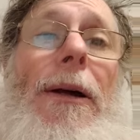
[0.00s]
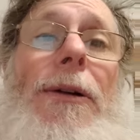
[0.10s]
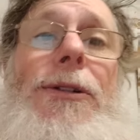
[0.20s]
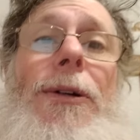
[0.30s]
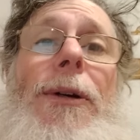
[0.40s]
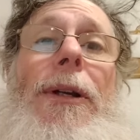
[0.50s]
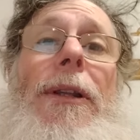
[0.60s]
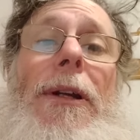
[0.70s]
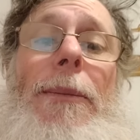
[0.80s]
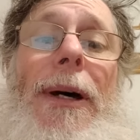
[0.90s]
I'll show you
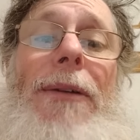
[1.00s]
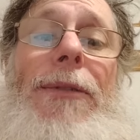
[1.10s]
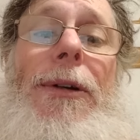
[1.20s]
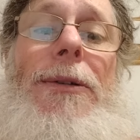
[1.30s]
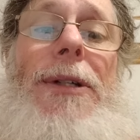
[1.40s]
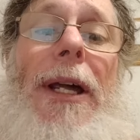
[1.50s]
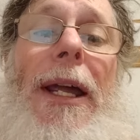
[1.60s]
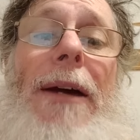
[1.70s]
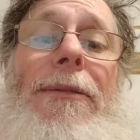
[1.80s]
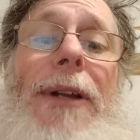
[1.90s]
the amount of views I
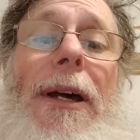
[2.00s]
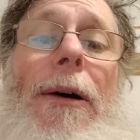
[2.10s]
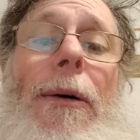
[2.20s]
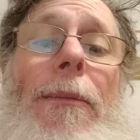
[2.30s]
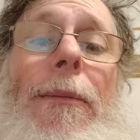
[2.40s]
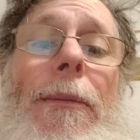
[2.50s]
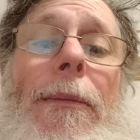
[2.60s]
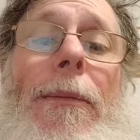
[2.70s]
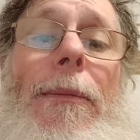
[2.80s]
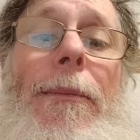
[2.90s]
have now.
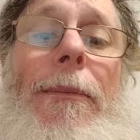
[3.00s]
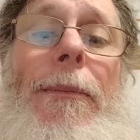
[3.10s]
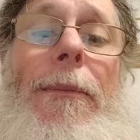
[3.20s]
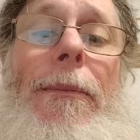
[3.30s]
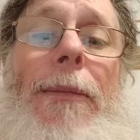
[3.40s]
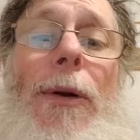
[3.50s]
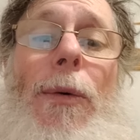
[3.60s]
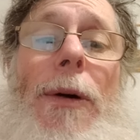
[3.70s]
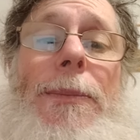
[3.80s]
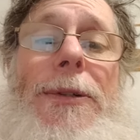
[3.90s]

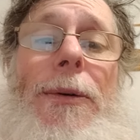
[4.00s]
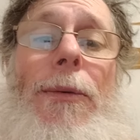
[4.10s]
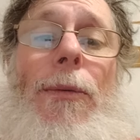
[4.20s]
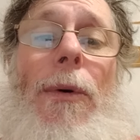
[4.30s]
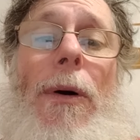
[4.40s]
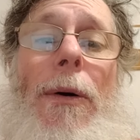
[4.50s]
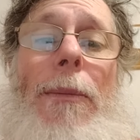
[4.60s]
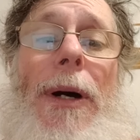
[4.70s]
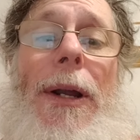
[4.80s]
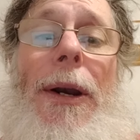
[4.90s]
Whoops,
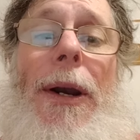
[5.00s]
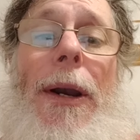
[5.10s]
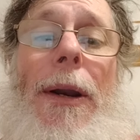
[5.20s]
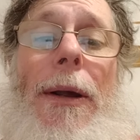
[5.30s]
wrong button.